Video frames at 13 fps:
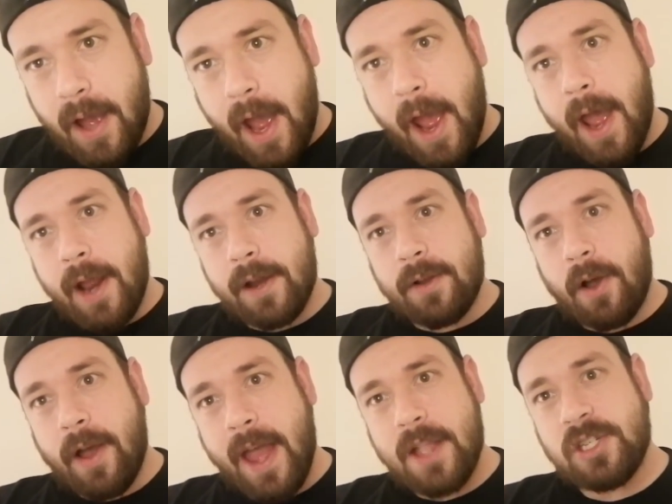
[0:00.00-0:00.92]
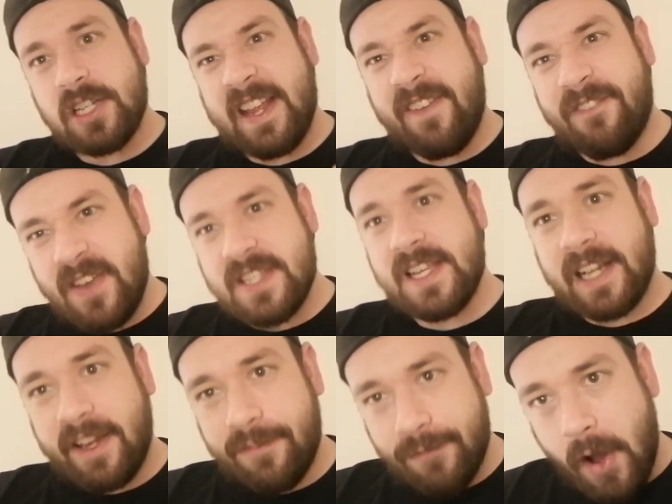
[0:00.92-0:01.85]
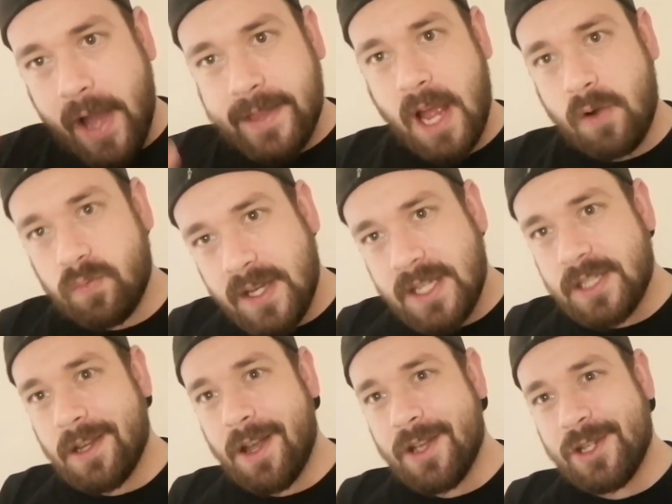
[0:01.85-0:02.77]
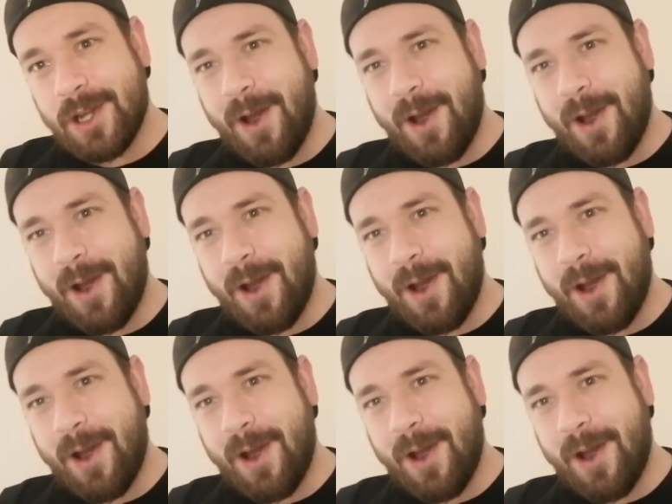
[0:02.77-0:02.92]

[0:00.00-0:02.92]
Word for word: and I actually physically find that research.